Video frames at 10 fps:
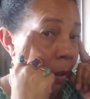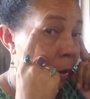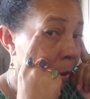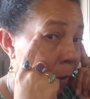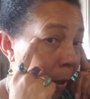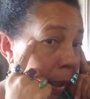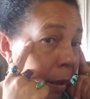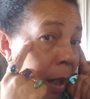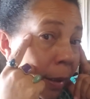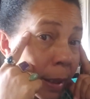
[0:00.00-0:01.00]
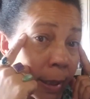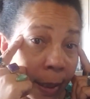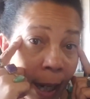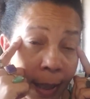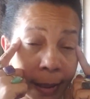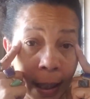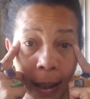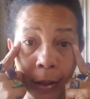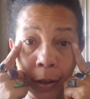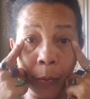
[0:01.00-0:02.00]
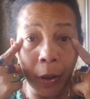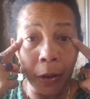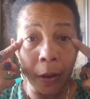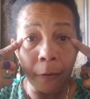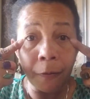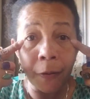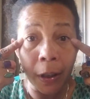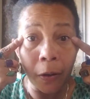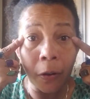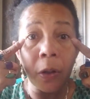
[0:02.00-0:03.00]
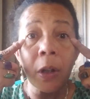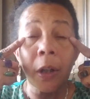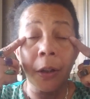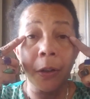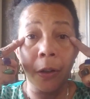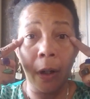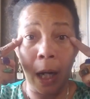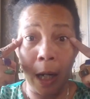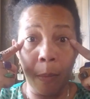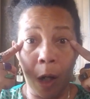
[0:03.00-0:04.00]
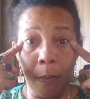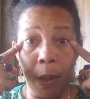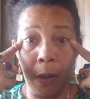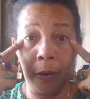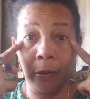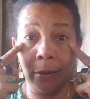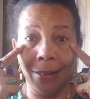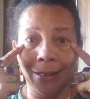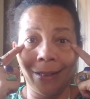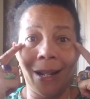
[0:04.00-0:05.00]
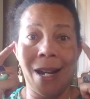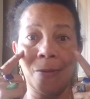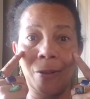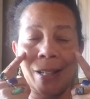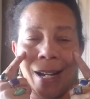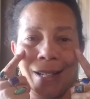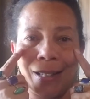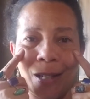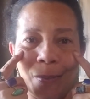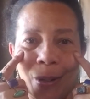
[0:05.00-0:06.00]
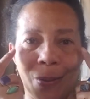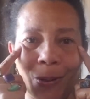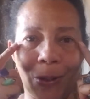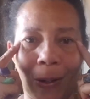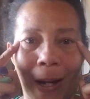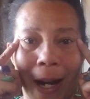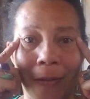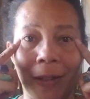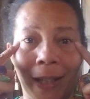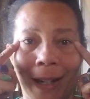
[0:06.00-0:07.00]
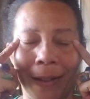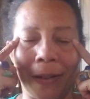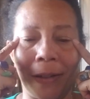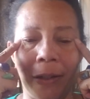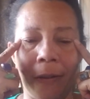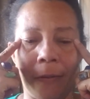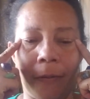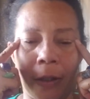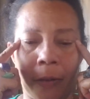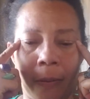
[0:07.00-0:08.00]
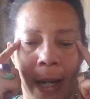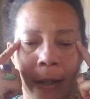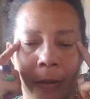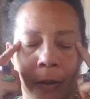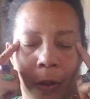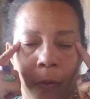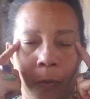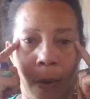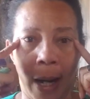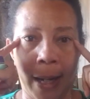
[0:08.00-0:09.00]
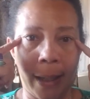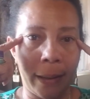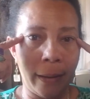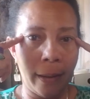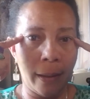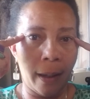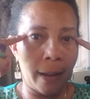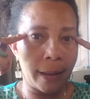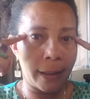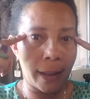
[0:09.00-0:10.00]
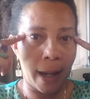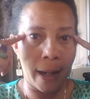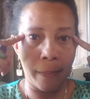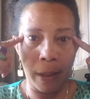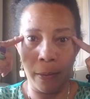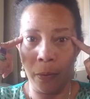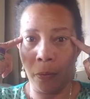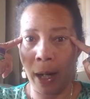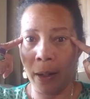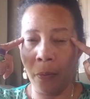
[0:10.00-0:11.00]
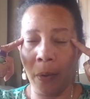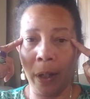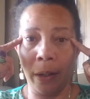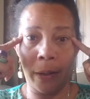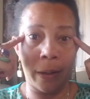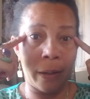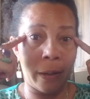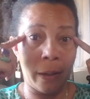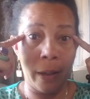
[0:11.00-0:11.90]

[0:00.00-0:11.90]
So right along the sides, edges where you can feel your eyeball bone. I have really high cheekbones, so I have to kind of feel around. And so right on the side, maybe right where